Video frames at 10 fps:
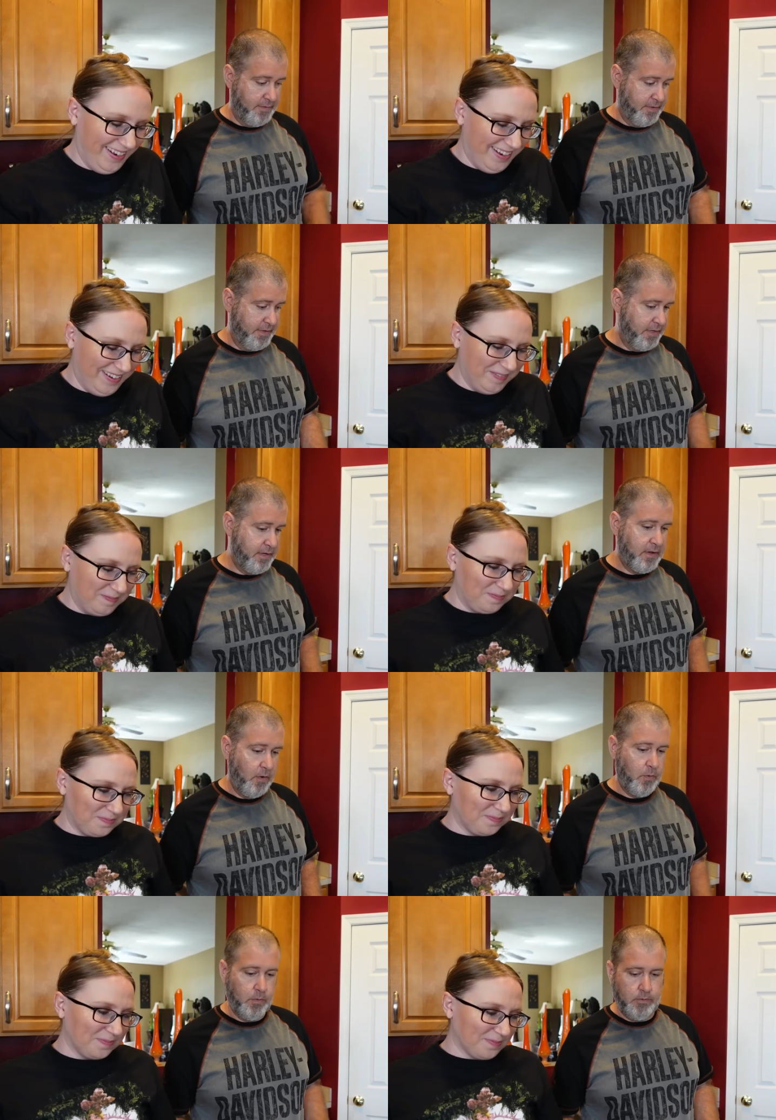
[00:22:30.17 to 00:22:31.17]
Speaker 1: really
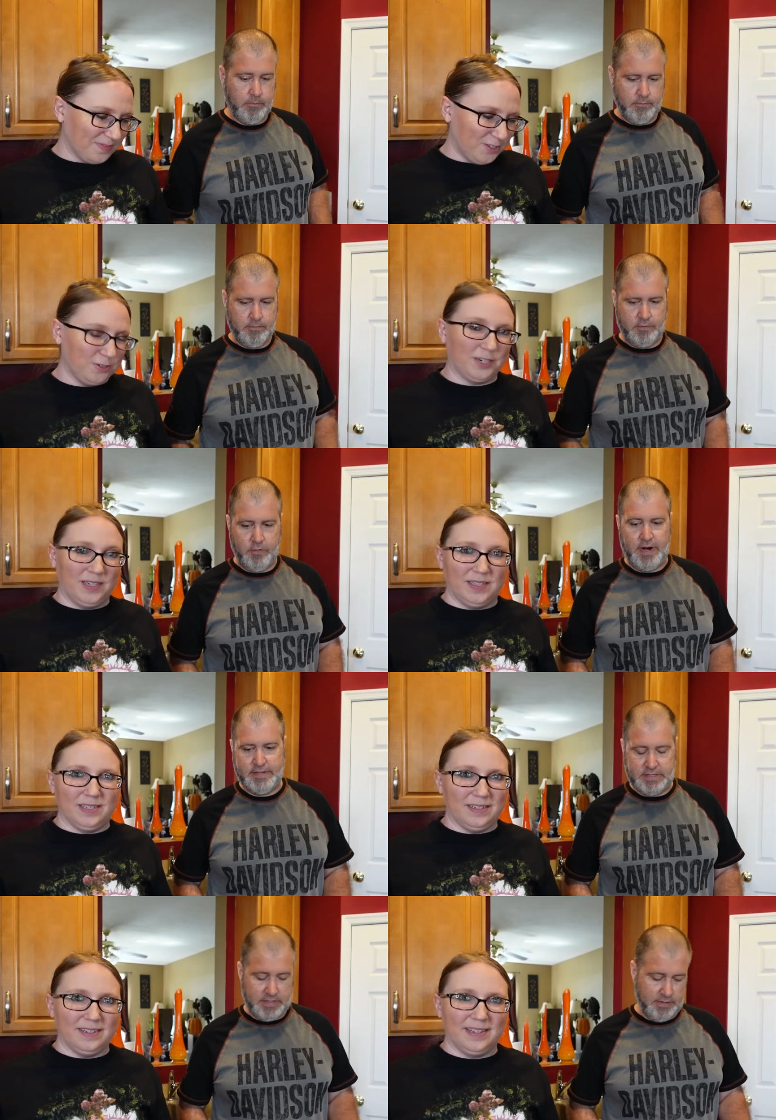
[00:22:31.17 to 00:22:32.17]
go... Too
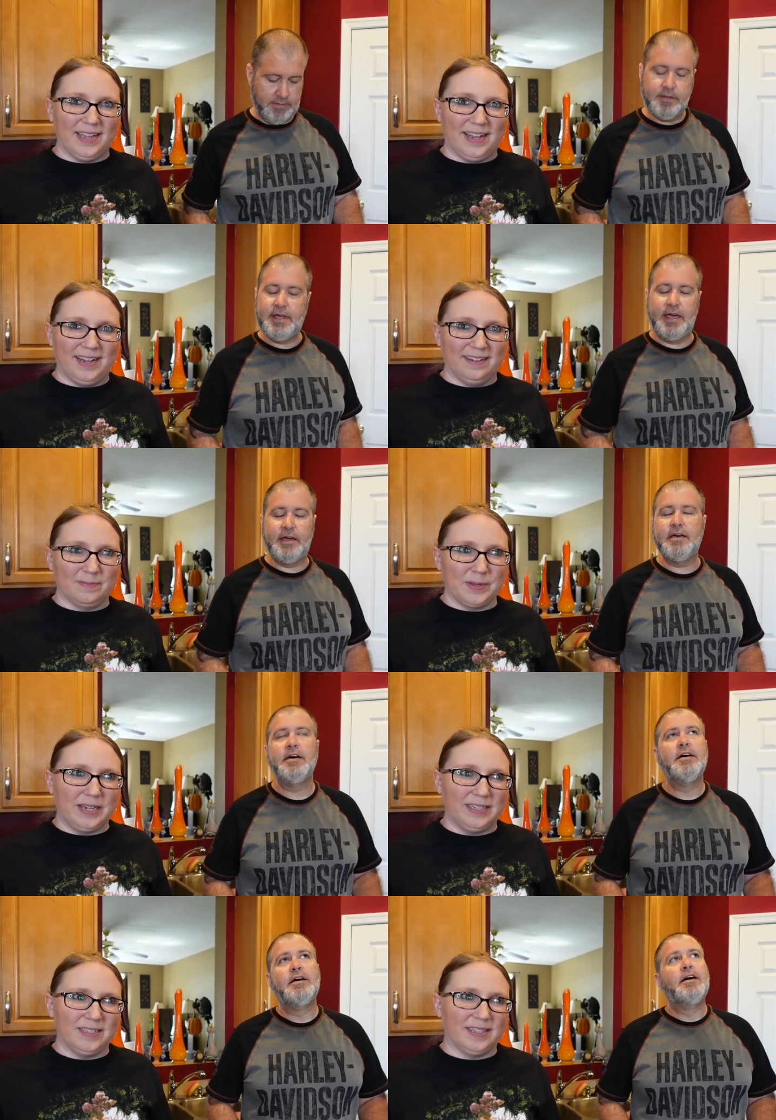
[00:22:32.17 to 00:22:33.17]
crazy and taped.
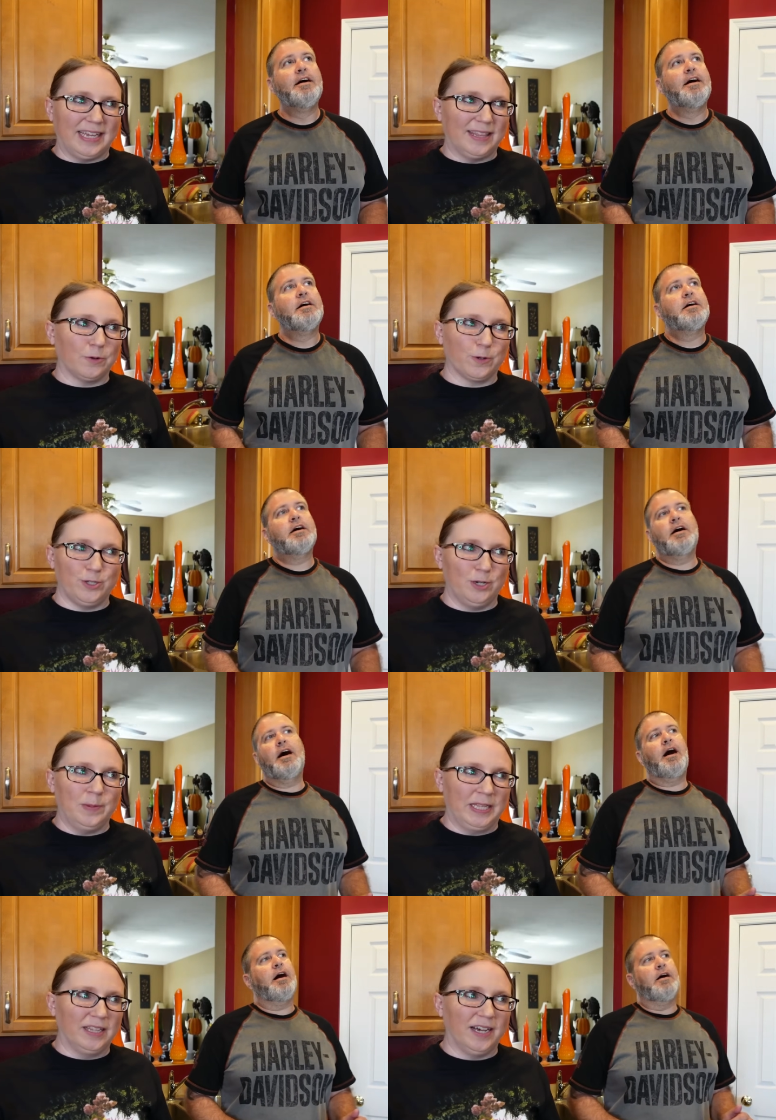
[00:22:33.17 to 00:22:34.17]
Because like there were so
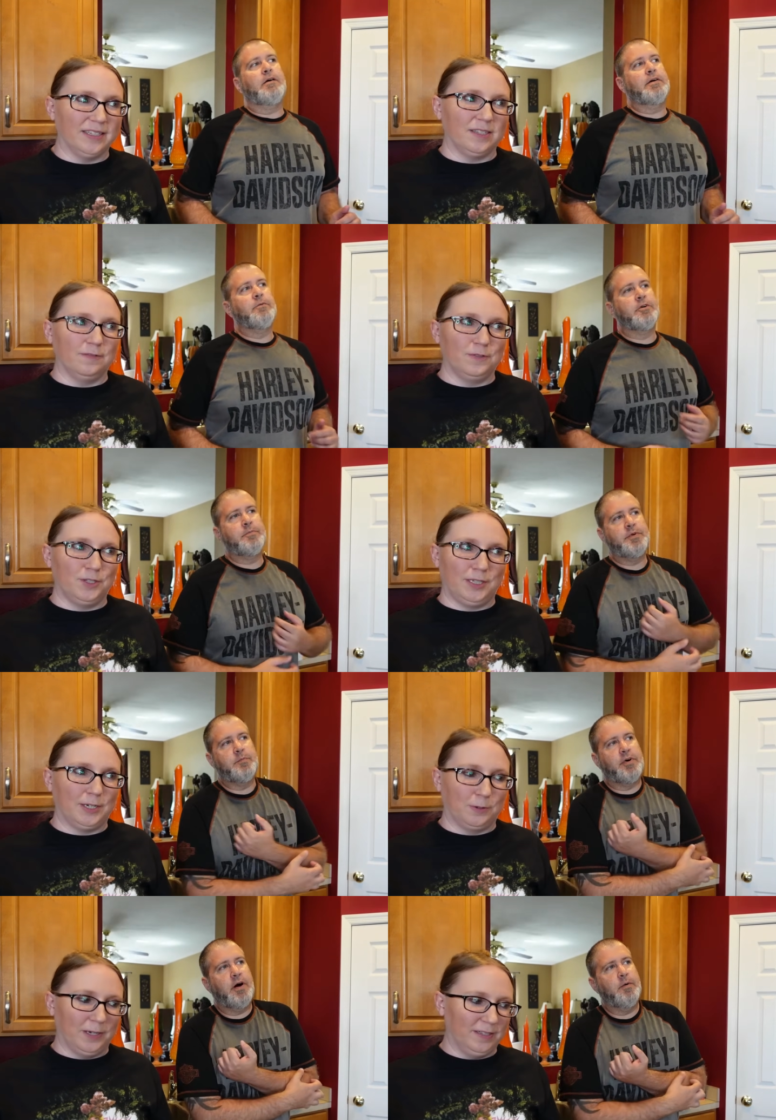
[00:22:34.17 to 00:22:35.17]
many lots.
Speaker 2: Oh, it would have
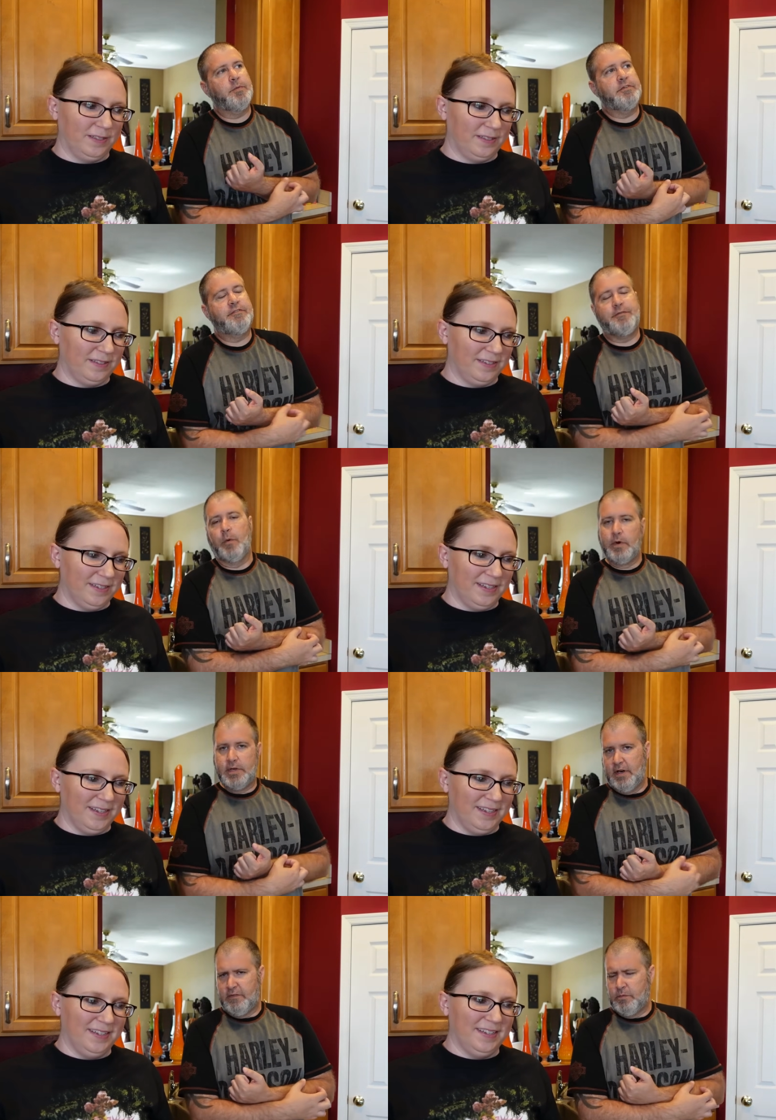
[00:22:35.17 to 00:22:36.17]
been probably
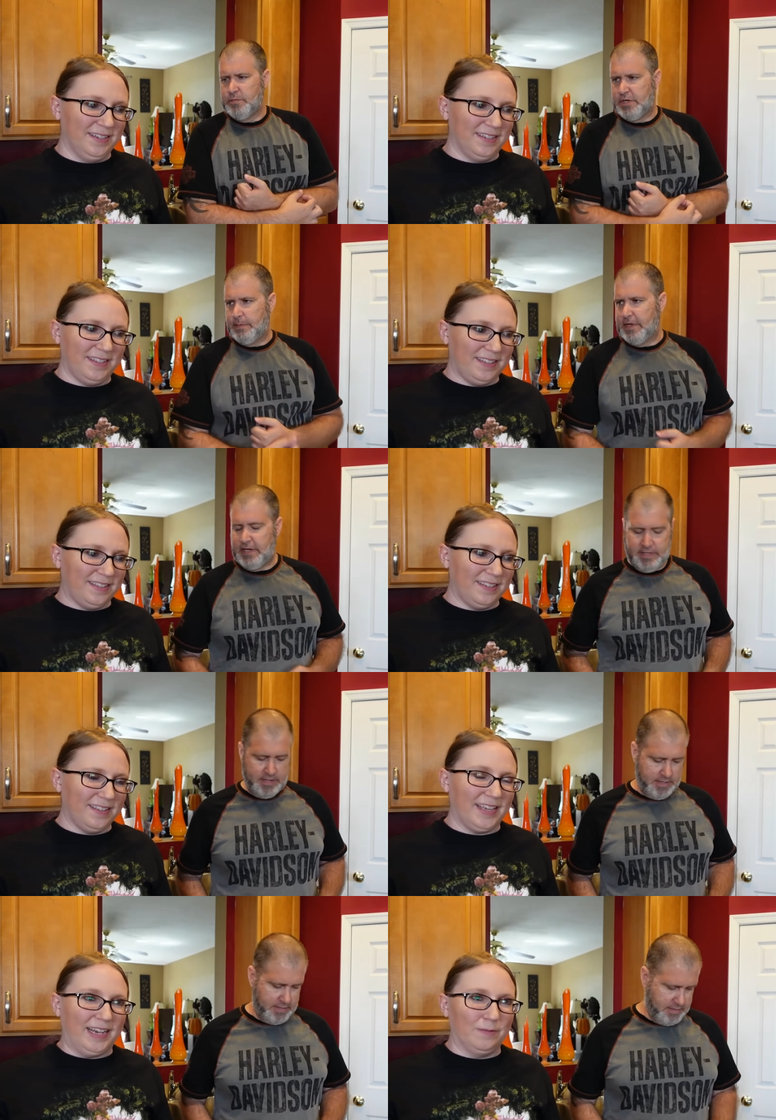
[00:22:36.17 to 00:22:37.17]
40 of them, something like
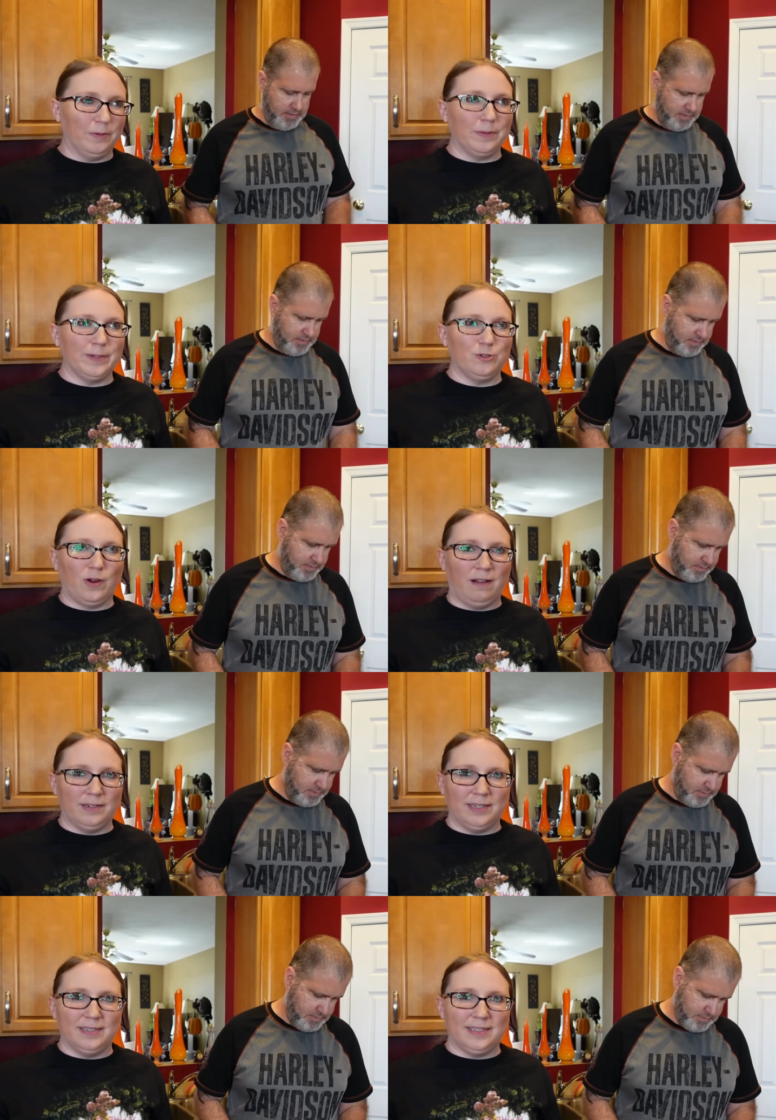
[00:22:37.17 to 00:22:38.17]
Speaker 1: that. Yeah, we would have been
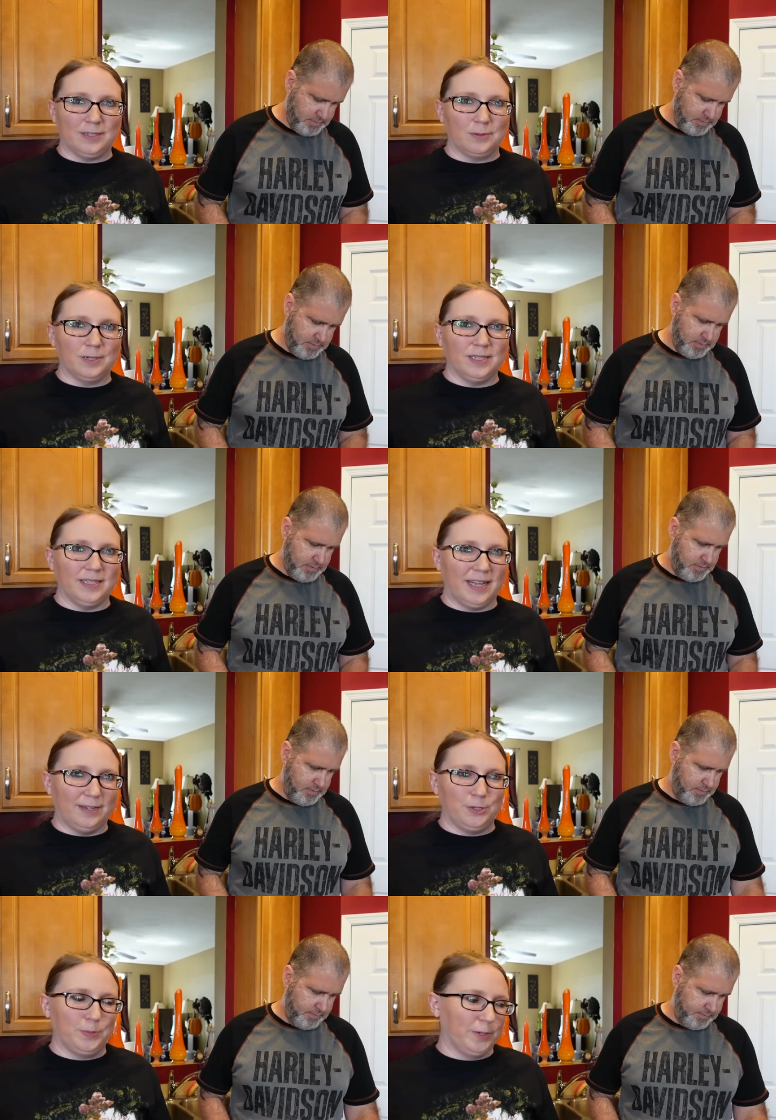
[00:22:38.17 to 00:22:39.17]
drowning in decoys
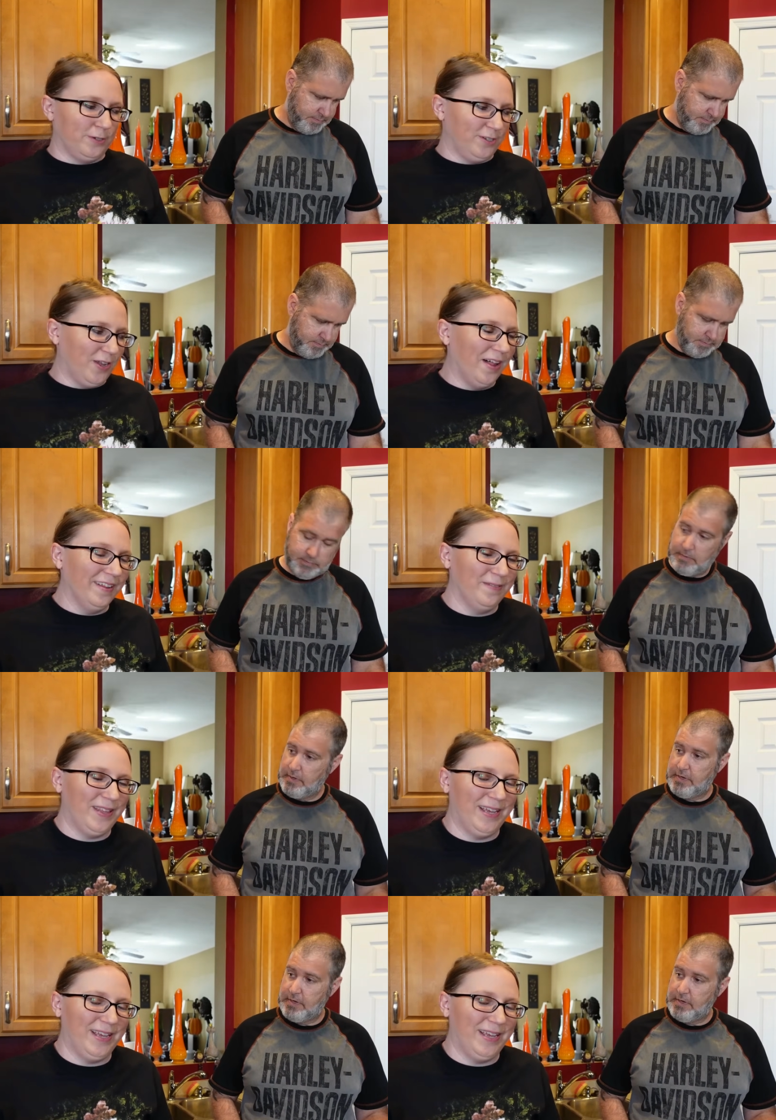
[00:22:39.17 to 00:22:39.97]
had you purchased all of them.